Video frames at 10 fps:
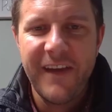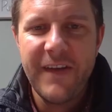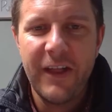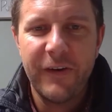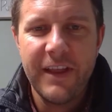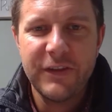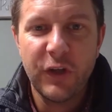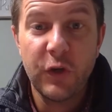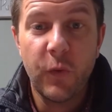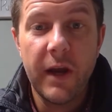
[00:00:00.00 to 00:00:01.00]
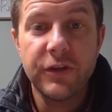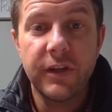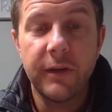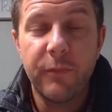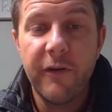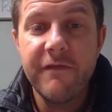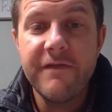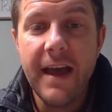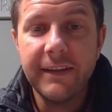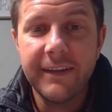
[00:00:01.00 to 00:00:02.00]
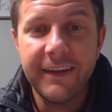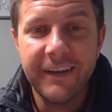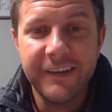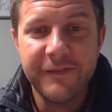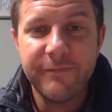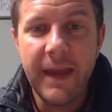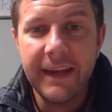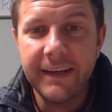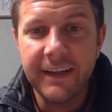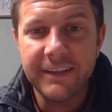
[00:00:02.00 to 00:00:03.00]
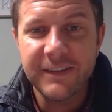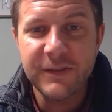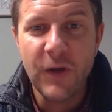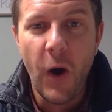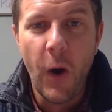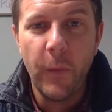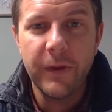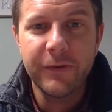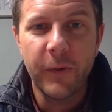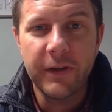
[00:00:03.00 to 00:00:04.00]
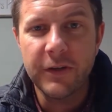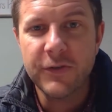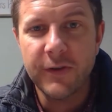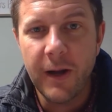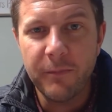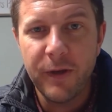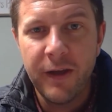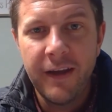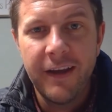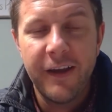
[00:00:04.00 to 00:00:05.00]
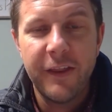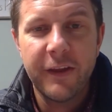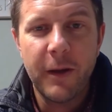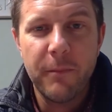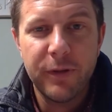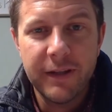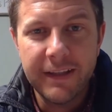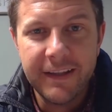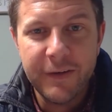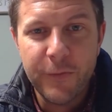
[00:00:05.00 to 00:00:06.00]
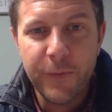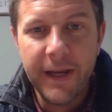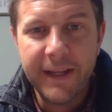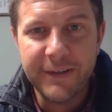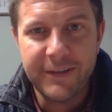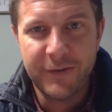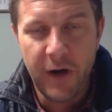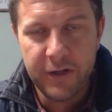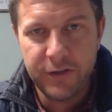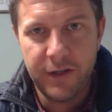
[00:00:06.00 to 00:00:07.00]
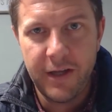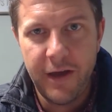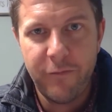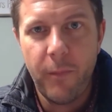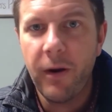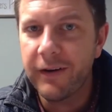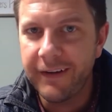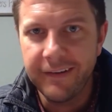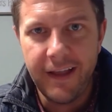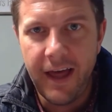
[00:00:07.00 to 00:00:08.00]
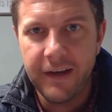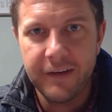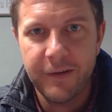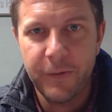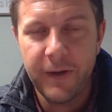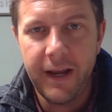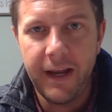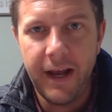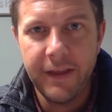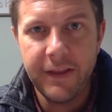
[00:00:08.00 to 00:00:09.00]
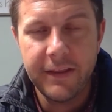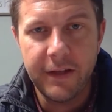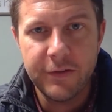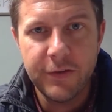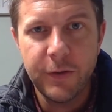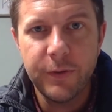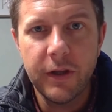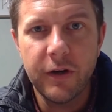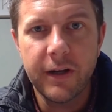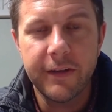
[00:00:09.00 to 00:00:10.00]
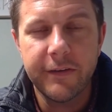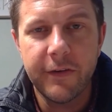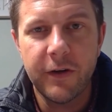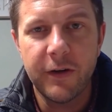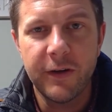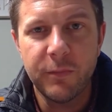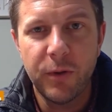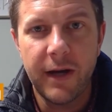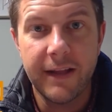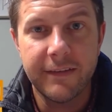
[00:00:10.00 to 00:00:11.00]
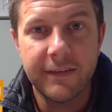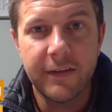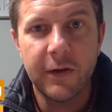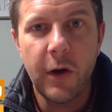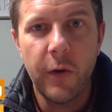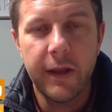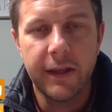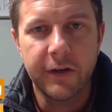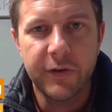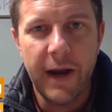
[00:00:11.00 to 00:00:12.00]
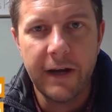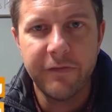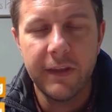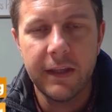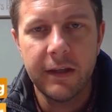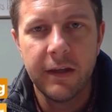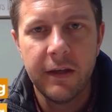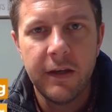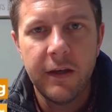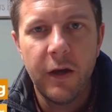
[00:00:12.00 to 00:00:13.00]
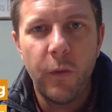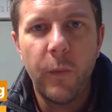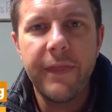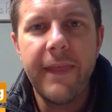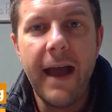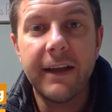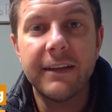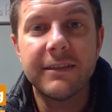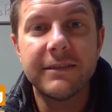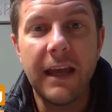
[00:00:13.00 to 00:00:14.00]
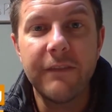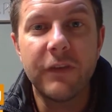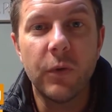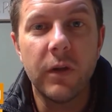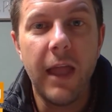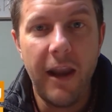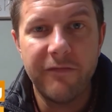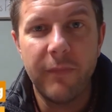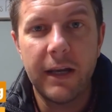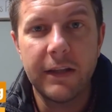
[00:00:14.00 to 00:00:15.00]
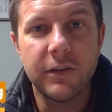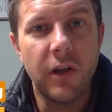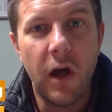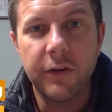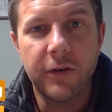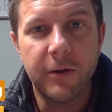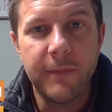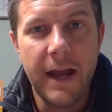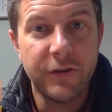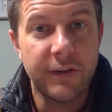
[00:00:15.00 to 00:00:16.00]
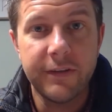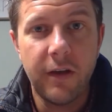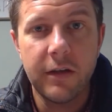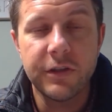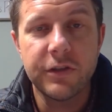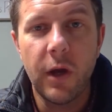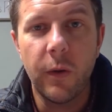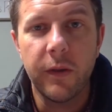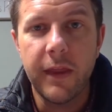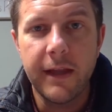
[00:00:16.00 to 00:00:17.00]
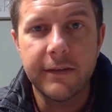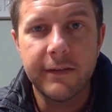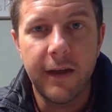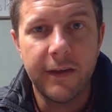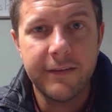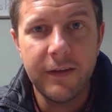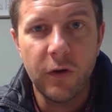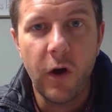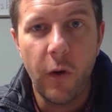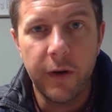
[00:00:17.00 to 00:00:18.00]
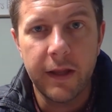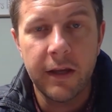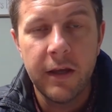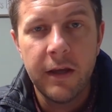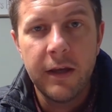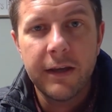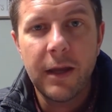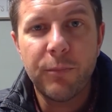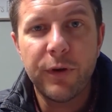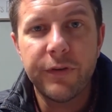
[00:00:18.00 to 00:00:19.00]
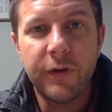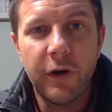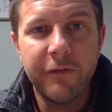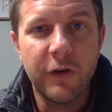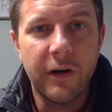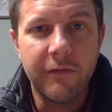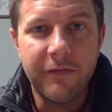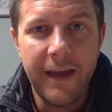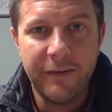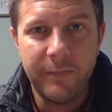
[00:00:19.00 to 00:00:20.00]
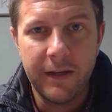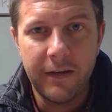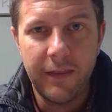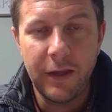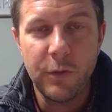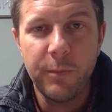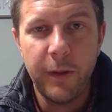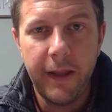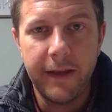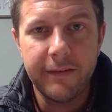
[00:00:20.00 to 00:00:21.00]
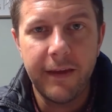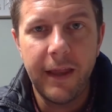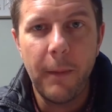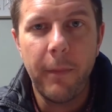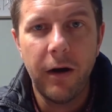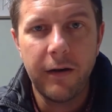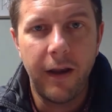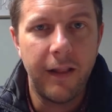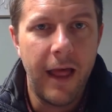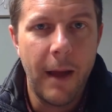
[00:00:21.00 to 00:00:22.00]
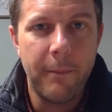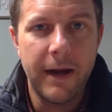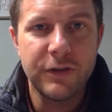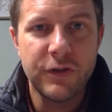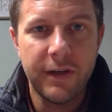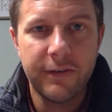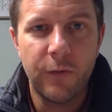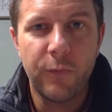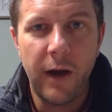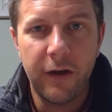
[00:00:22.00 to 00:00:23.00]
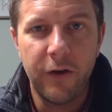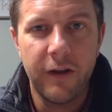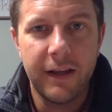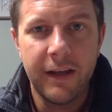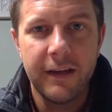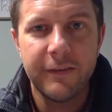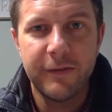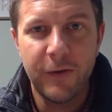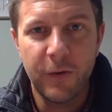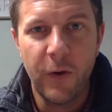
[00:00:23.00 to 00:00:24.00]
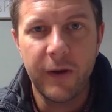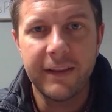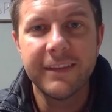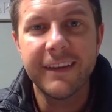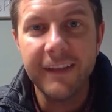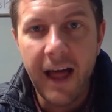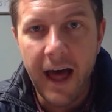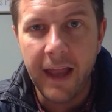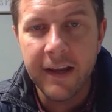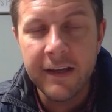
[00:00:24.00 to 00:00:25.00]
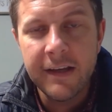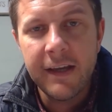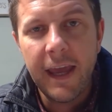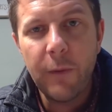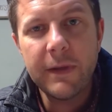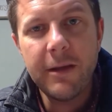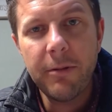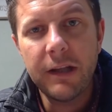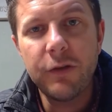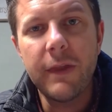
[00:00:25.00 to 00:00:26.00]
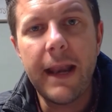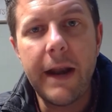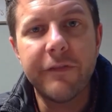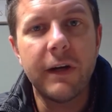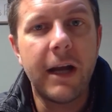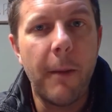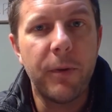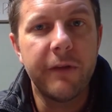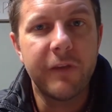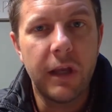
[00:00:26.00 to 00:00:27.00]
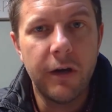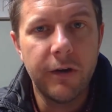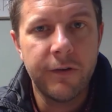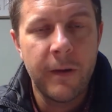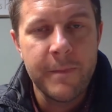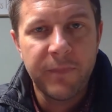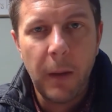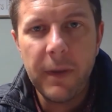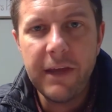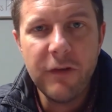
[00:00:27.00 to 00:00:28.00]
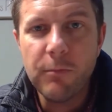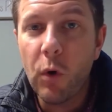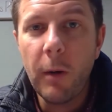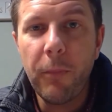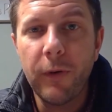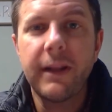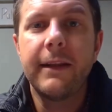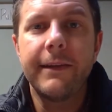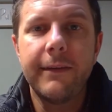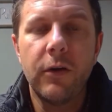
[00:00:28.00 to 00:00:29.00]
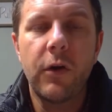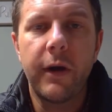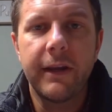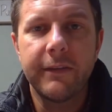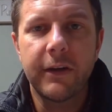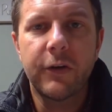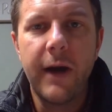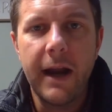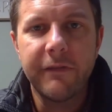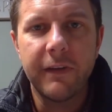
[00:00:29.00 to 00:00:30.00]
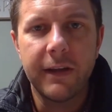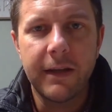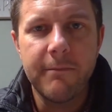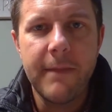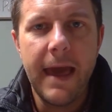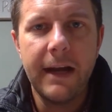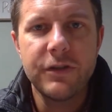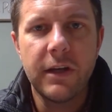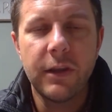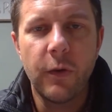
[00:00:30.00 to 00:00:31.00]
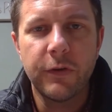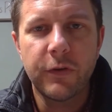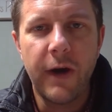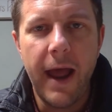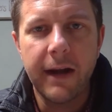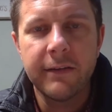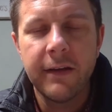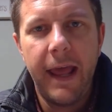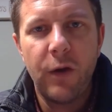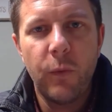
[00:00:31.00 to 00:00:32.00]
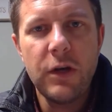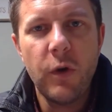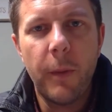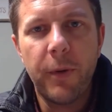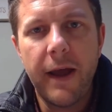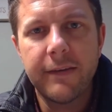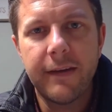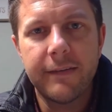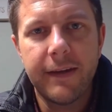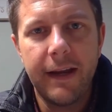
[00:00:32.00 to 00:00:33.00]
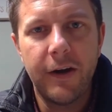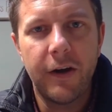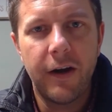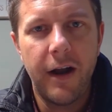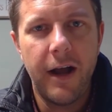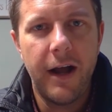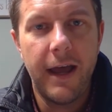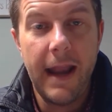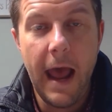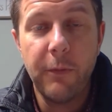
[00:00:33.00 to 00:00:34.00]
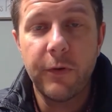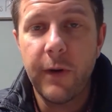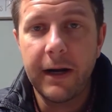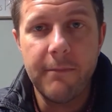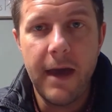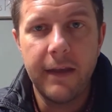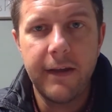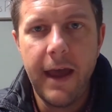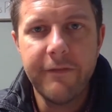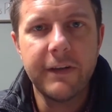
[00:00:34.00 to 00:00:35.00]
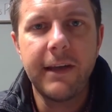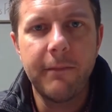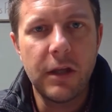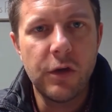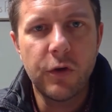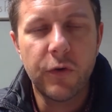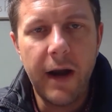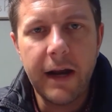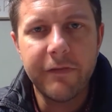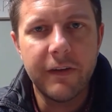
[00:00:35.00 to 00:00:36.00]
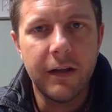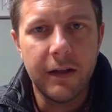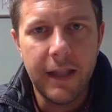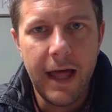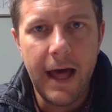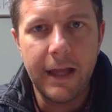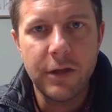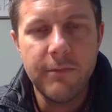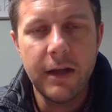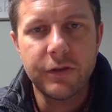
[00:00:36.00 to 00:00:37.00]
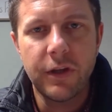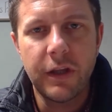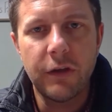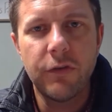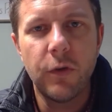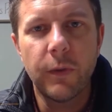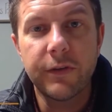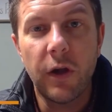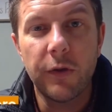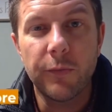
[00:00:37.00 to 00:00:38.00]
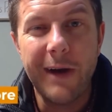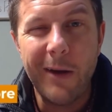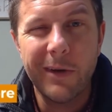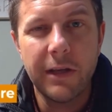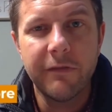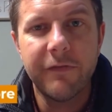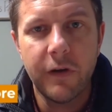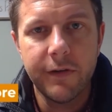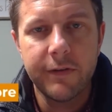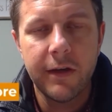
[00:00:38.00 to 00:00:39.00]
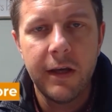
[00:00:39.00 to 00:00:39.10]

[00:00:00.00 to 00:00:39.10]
Valerie, that's a good question. Preventative maintenance is always going to trump the complete reconstruction of a parking lot. Okay, I think that too little concern is put on seal coating and crack filling when that can save you a lot of money in the long term. Actually, studies show that seal coating can preserve your investment that you place in a parking lot by just regularly seal coating the lot. And we typically do that every couple of years, But even more important than the seal coating is the crack filling and managing those cracks. And we do a process here, and I would recommend every time that you crack fill a lot, you make sure that you do what's called routing first.